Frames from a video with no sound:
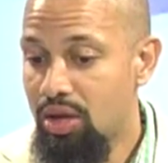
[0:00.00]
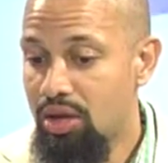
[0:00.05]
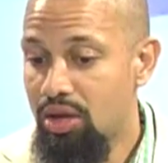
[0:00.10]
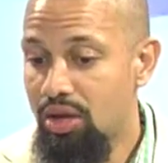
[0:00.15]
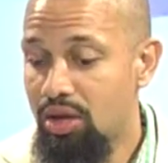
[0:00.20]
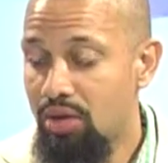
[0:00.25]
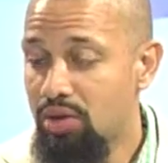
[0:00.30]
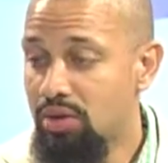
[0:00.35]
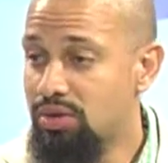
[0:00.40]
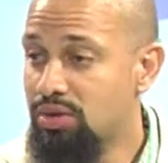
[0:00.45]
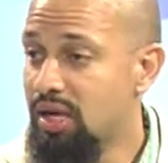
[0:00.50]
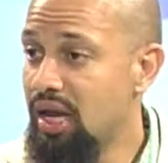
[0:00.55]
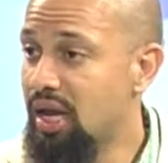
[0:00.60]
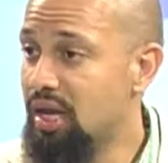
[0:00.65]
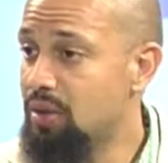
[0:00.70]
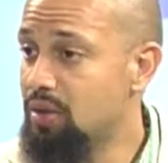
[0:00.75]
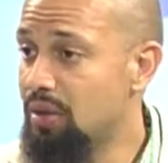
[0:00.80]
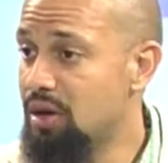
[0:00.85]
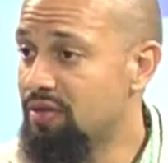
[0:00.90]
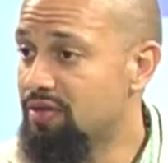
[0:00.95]
You could go to
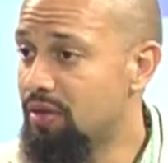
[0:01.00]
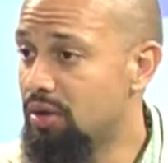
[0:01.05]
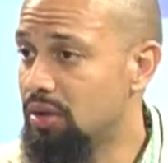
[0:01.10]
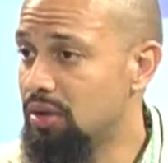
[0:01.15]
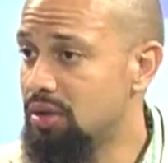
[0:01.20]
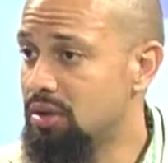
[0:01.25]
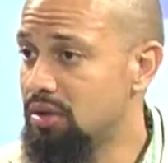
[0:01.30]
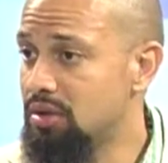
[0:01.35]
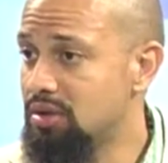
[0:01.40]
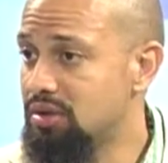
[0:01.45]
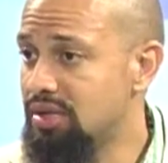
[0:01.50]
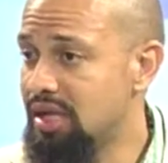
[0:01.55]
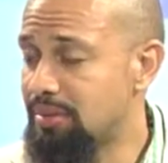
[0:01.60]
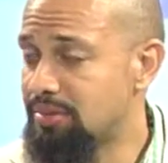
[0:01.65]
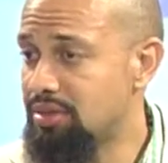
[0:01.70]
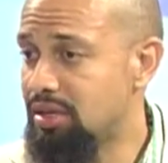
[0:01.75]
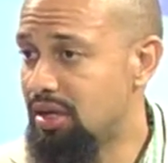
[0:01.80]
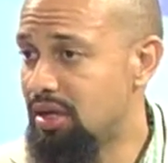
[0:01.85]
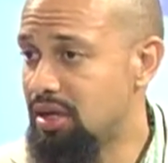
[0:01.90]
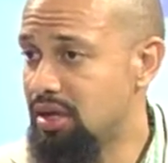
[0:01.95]
any one of our
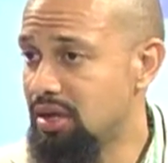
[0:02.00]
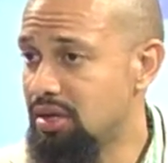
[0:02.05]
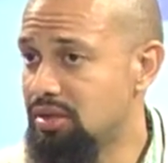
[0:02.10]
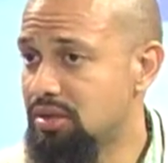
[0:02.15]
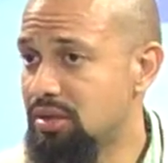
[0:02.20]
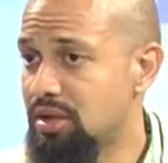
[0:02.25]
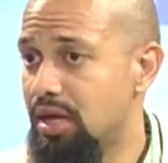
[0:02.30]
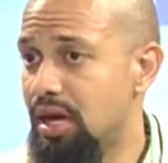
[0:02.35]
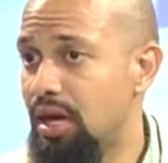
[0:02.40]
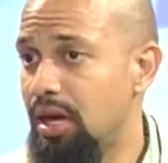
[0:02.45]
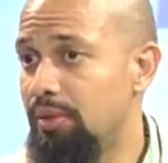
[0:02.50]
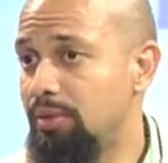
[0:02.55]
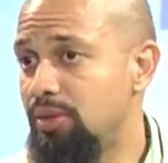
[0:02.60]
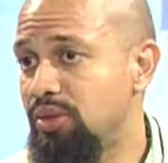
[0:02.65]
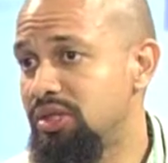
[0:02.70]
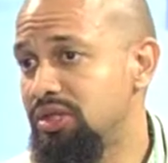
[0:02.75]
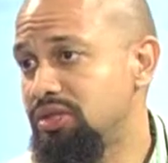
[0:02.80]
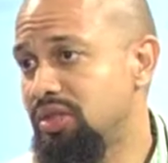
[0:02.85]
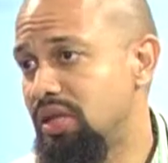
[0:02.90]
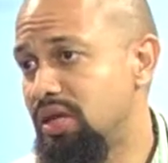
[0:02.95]
Samsung kiosks,
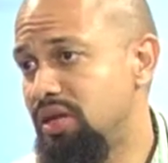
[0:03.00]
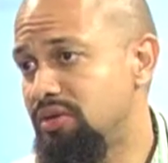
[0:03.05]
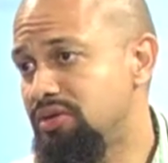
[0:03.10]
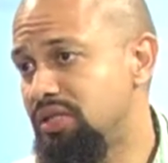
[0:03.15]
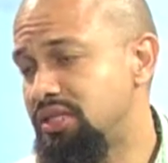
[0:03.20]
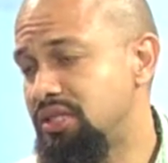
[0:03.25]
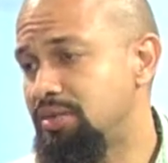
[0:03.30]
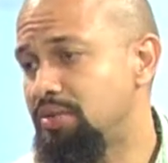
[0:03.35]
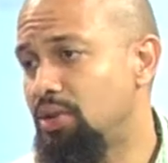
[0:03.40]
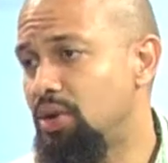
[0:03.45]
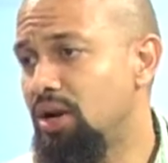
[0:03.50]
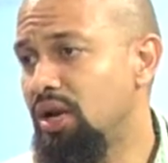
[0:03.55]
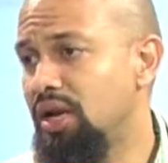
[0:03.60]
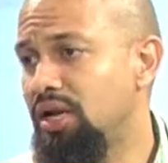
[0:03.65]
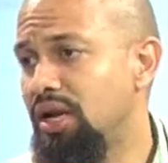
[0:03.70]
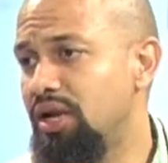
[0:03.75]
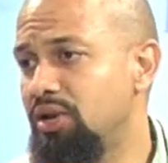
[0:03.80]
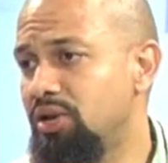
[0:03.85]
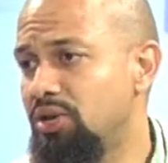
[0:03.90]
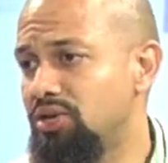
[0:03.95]
which is in Gulf City Mall,
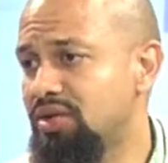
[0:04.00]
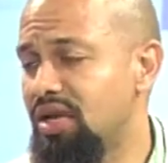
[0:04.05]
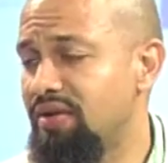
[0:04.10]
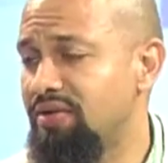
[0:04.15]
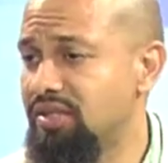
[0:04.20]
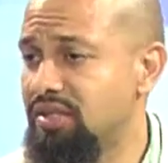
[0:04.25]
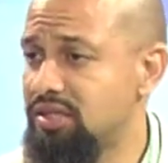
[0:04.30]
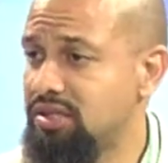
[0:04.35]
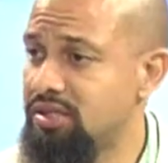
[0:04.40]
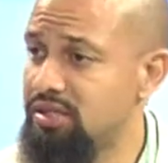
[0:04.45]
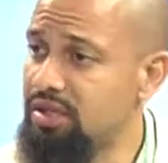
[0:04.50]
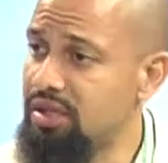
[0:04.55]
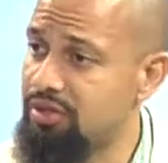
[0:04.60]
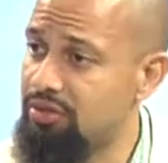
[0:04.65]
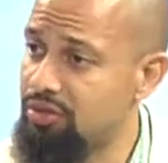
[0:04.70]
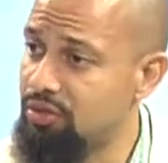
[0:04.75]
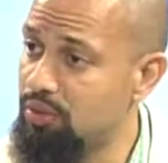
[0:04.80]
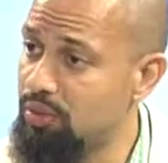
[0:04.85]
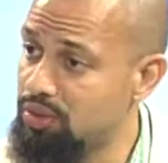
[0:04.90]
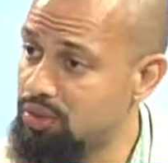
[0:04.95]
and then you also have it in
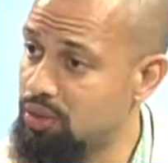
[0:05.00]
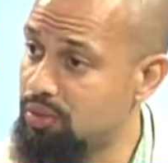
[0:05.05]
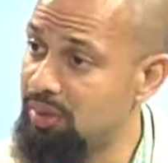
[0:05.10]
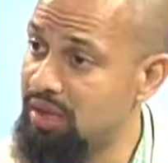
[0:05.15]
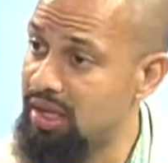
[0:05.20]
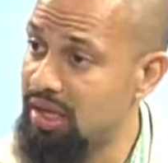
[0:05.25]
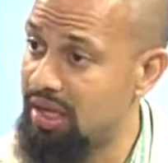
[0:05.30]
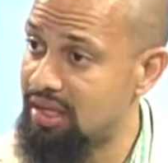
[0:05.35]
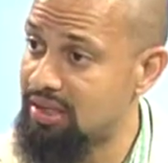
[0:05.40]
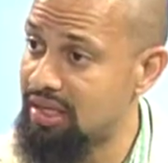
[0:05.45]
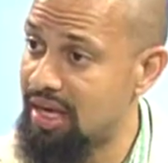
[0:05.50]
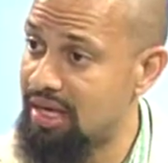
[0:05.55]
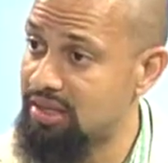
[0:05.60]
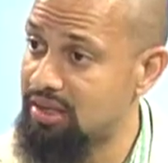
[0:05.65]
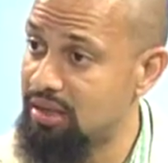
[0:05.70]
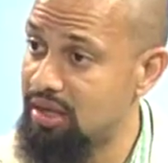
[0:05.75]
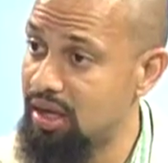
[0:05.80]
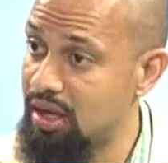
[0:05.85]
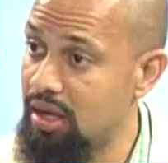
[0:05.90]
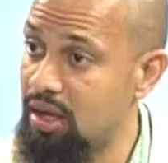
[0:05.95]
C3, which will be later
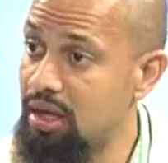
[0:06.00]
today.